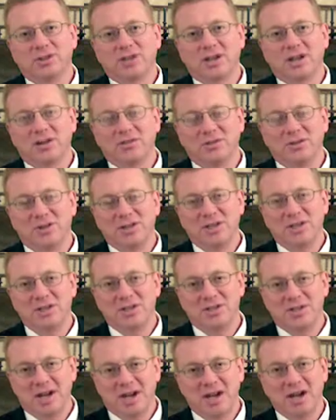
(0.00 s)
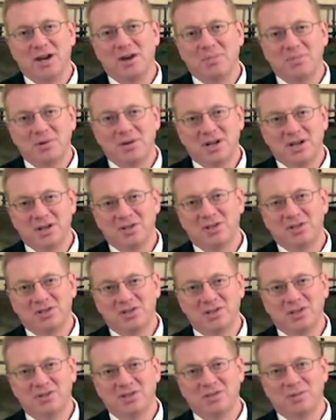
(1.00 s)
cover the entire production
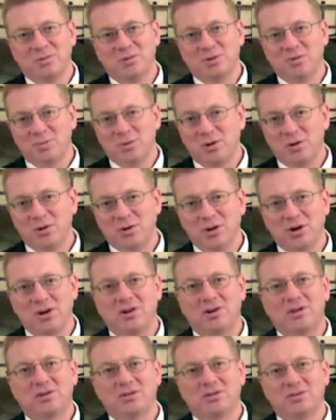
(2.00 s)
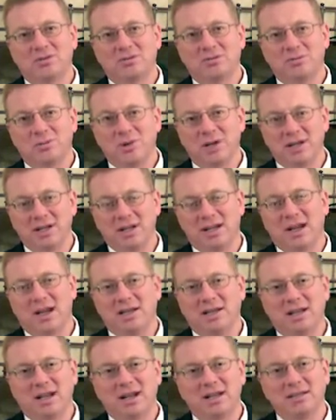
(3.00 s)
system with protocols, written
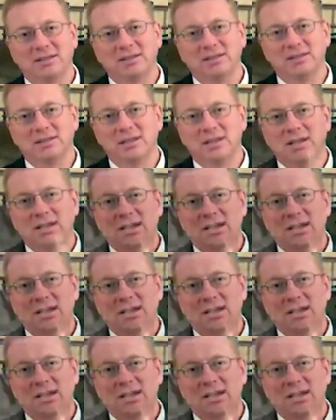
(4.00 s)
guidelines,